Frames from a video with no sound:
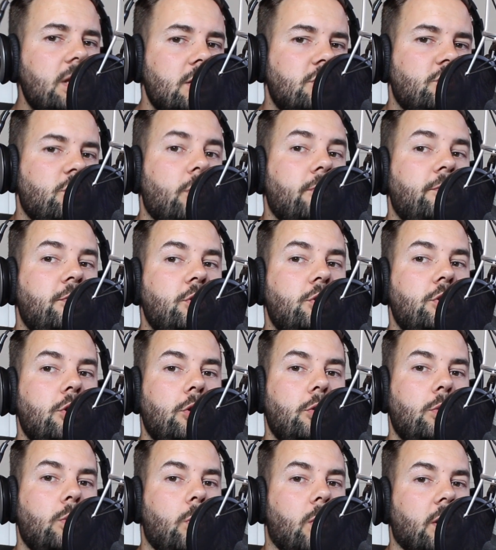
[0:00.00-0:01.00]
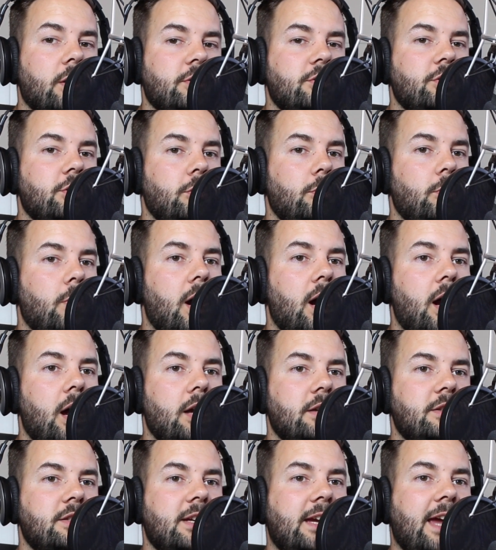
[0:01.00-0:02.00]
So if you do want
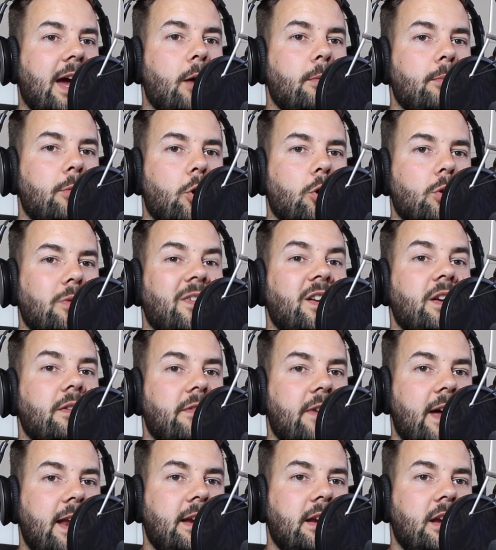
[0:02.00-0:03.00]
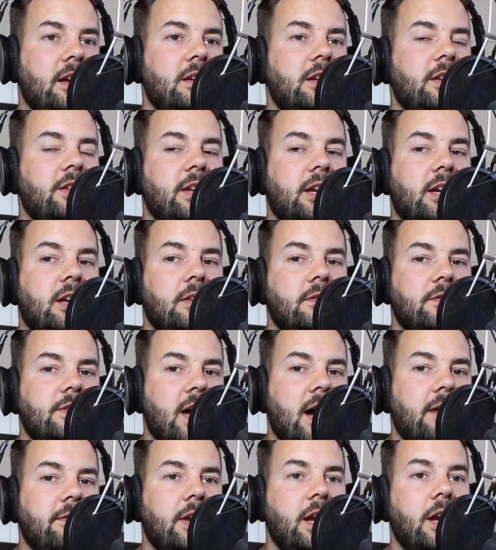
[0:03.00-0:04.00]
to get on board with an event and you're thinking of
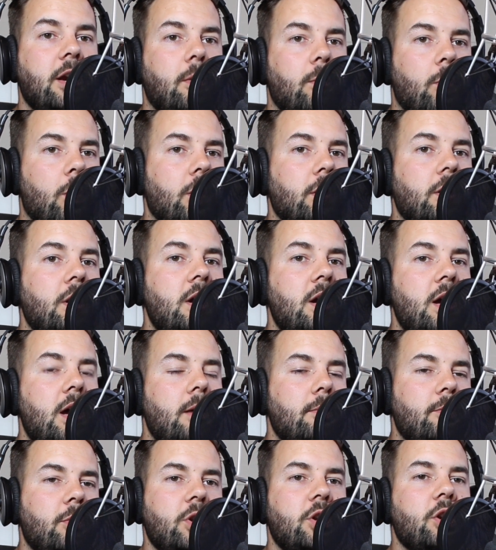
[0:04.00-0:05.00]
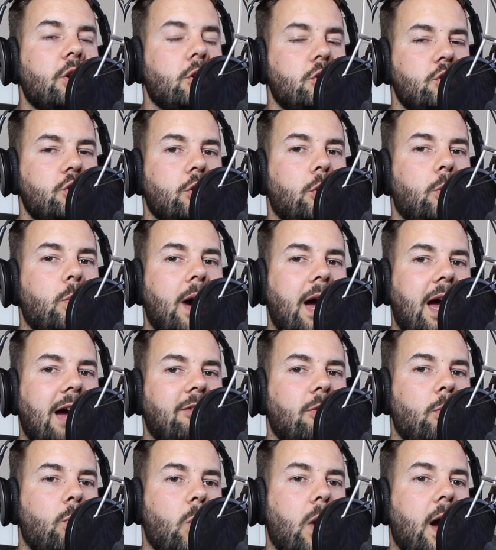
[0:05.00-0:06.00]
diving in on one, but you're not sure
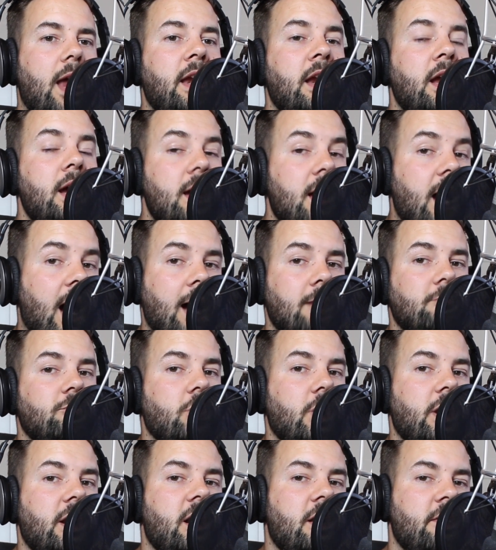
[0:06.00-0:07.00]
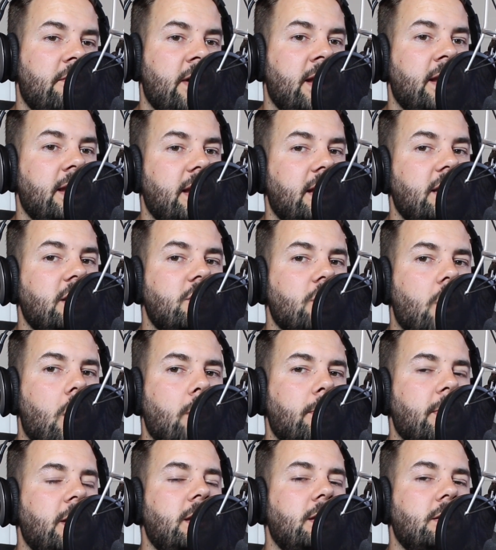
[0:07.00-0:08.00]
where and when, I'm running an event in
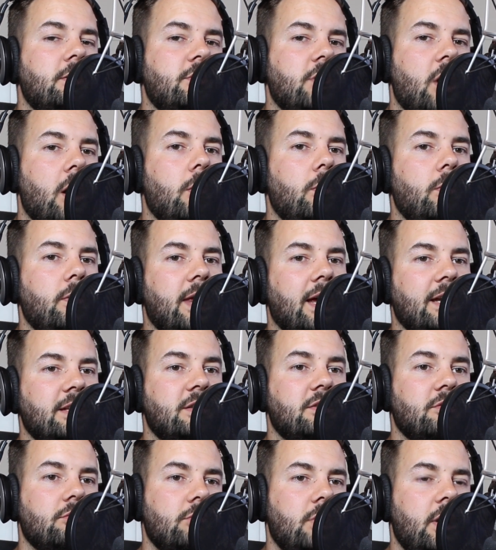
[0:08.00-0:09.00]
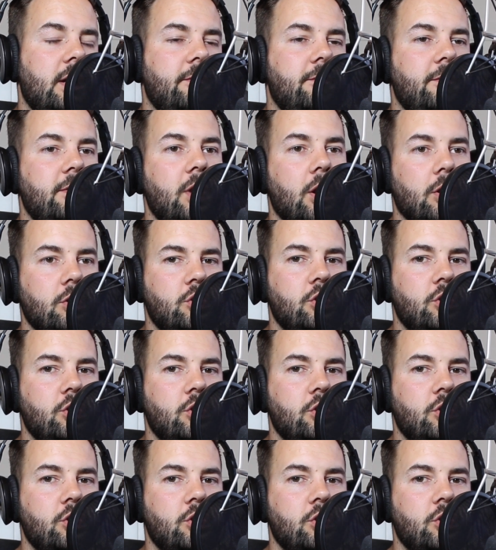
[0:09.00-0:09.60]
Derby. So that's, if you're not